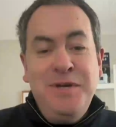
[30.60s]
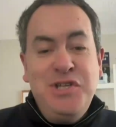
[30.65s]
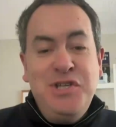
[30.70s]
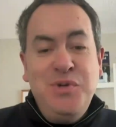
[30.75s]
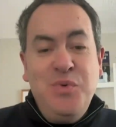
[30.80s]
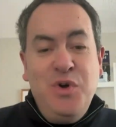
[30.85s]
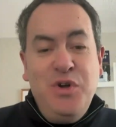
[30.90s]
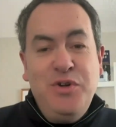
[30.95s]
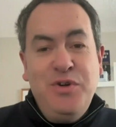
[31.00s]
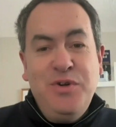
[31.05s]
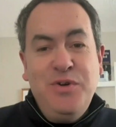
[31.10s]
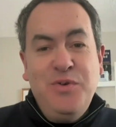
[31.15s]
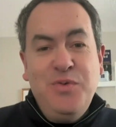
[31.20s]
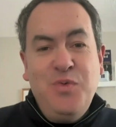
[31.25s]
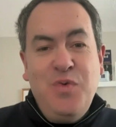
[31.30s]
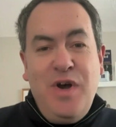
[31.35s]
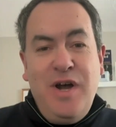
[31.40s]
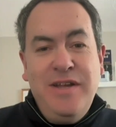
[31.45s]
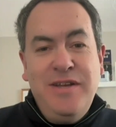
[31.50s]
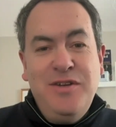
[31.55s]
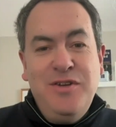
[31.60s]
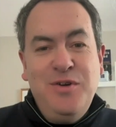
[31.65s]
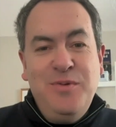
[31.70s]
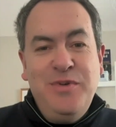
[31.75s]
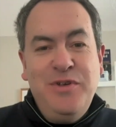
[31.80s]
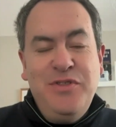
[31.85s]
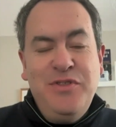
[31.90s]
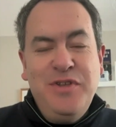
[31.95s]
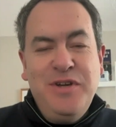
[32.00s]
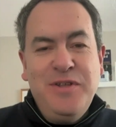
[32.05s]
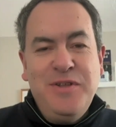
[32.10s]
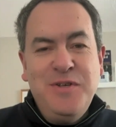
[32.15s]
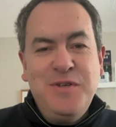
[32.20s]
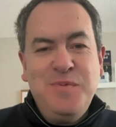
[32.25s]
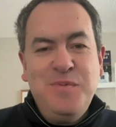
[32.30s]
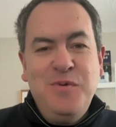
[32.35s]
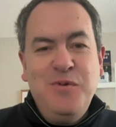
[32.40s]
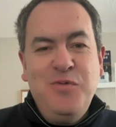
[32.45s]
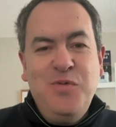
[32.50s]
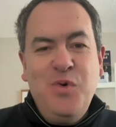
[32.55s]
It makes you wonder why did nobody think of
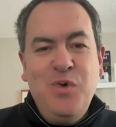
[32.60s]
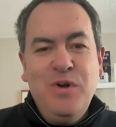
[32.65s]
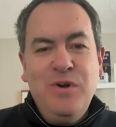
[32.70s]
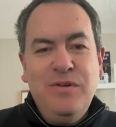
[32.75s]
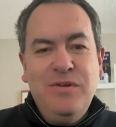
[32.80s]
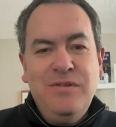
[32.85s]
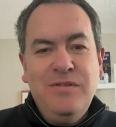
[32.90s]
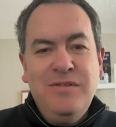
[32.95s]
this before.